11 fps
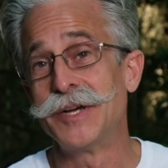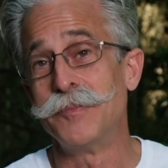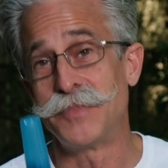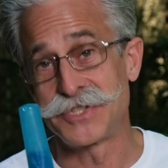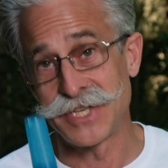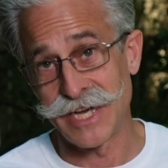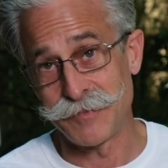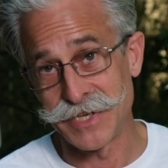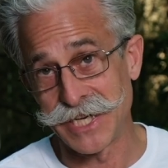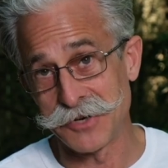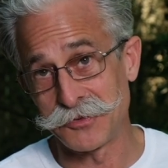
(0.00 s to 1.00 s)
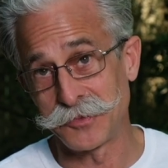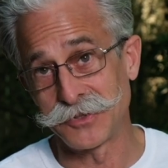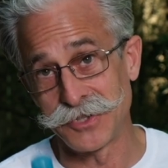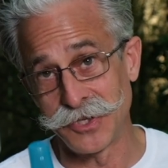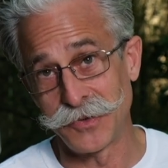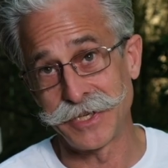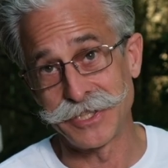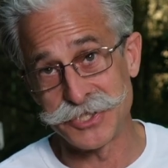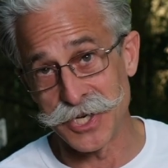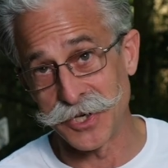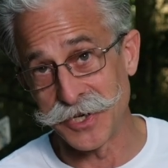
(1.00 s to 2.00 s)
But you got to be careful because you don't want to get
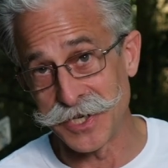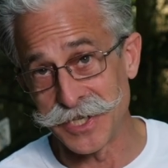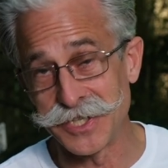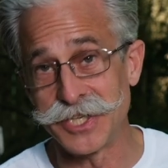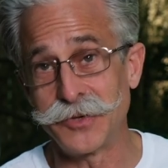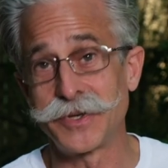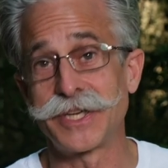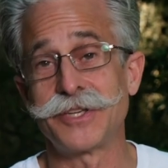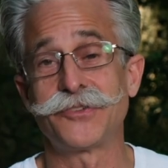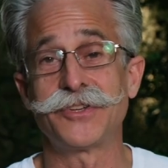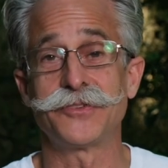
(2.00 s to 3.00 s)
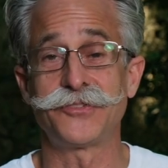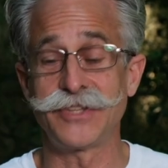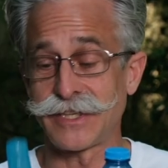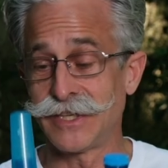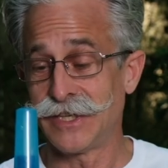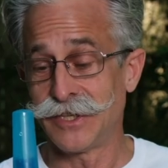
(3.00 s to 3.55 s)
giardia, you don't want to get yourself sick.